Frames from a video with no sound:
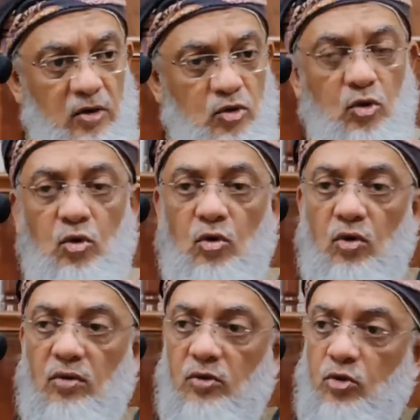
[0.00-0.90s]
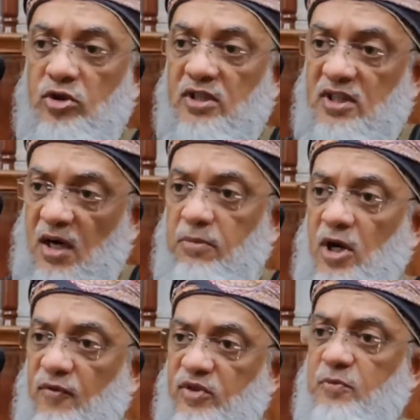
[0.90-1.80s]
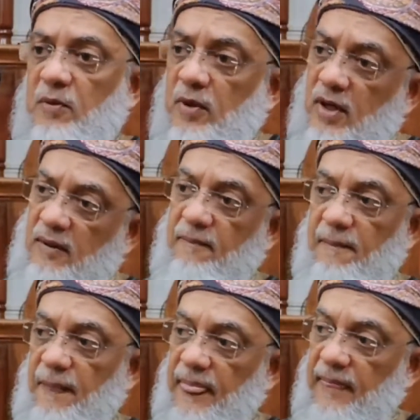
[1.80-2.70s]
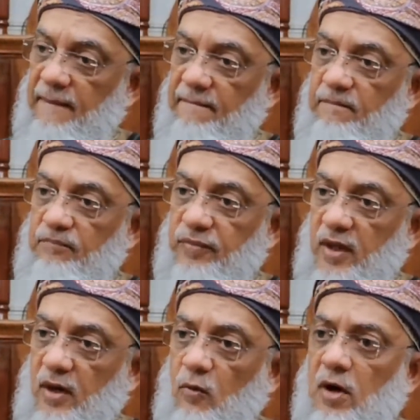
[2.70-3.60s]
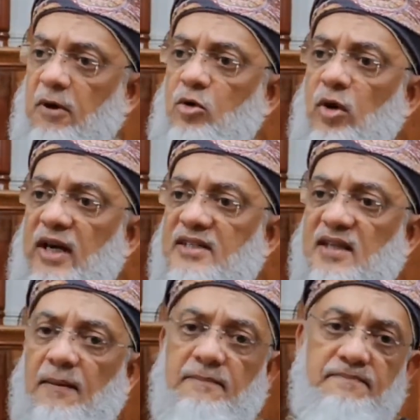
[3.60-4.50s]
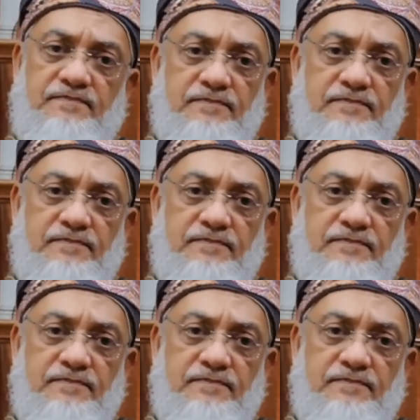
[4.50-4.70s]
to do the tarbiyah of his people. What about Nuh alayhi salam?